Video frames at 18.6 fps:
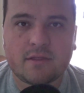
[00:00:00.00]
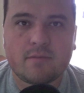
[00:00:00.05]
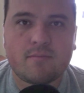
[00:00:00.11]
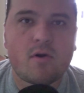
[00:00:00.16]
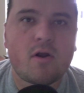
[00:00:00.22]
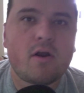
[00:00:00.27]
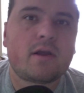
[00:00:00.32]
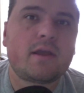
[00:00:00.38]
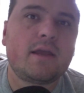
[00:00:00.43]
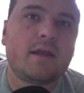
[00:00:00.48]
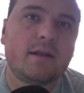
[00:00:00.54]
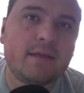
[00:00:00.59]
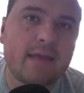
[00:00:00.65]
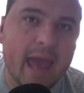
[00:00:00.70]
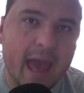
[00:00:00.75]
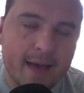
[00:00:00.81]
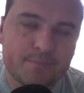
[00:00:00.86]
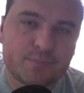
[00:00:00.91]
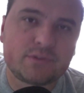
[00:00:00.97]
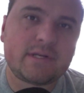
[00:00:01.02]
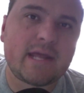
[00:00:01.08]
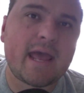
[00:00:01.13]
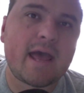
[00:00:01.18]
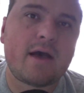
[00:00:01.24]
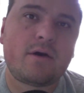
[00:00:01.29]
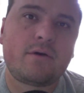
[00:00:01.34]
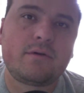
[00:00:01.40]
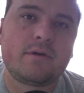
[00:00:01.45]
The market gaps
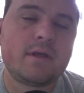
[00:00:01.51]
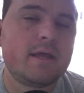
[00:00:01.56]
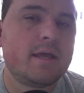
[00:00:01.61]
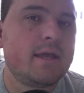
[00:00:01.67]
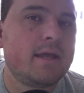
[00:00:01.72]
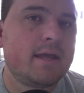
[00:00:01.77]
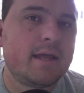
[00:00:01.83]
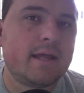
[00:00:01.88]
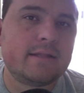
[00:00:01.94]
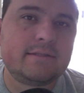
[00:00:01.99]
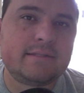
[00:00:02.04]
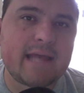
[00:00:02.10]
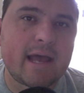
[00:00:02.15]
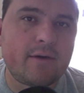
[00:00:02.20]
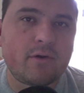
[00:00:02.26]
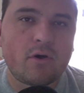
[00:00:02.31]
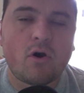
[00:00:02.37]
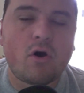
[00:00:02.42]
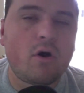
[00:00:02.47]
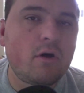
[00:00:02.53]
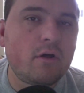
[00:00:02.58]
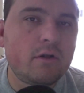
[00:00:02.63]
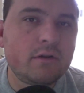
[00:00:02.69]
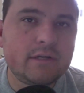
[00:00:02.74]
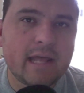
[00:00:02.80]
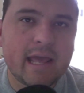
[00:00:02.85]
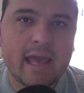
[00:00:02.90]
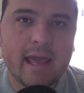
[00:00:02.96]
down, it's down all
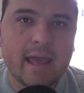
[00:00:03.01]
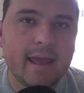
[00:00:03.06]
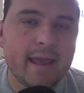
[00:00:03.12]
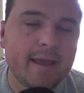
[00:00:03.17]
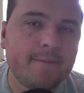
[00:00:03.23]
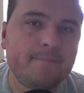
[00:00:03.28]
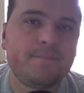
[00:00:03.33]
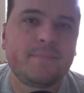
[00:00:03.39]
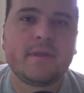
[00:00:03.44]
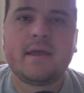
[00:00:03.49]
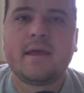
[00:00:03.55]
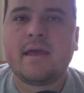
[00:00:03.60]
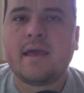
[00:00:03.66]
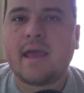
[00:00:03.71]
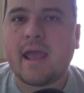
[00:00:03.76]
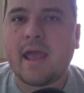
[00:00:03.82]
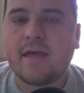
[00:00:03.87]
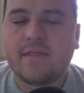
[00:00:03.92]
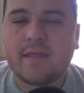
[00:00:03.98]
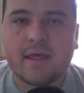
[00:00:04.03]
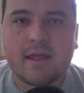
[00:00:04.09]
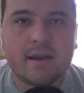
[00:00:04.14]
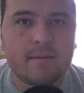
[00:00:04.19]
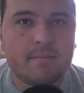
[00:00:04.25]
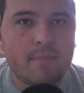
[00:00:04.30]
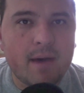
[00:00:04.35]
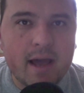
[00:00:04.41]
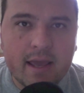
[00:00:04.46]
day, and
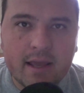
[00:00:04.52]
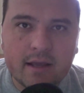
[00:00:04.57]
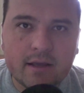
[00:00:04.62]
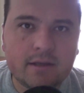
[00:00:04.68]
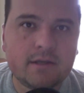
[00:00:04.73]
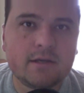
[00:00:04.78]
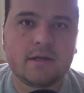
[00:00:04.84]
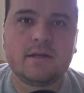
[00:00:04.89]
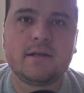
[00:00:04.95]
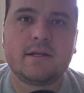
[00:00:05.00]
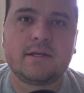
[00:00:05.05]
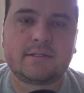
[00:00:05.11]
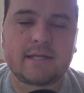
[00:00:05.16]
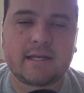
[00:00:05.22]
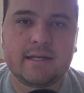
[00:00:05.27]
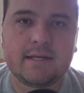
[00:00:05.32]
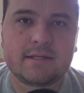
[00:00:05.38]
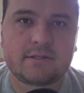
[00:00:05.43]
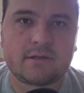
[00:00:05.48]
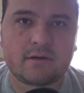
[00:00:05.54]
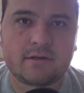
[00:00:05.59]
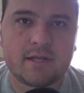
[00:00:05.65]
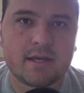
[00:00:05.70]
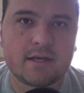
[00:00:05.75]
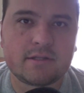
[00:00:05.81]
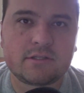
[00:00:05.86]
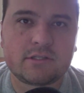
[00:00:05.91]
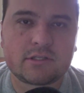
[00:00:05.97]
then my goodness, I need to start
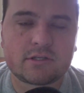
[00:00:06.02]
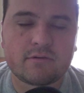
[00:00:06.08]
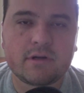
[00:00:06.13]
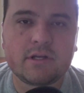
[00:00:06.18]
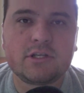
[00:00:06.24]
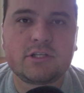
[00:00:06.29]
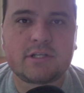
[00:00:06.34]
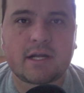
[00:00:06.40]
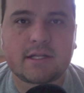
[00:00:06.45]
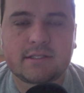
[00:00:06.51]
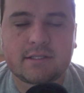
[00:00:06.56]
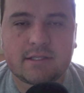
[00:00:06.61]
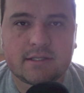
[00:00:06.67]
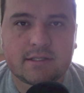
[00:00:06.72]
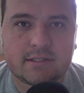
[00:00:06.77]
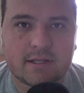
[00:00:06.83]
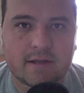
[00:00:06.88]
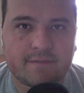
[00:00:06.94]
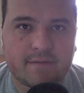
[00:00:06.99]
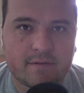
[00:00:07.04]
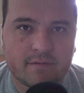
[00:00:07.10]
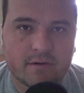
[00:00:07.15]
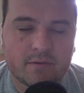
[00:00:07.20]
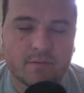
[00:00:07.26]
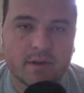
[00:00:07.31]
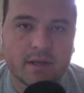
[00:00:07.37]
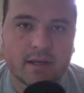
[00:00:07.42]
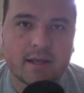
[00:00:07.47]
taking screenshots of this stuff
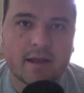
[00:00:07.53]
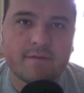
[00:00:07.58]
every week.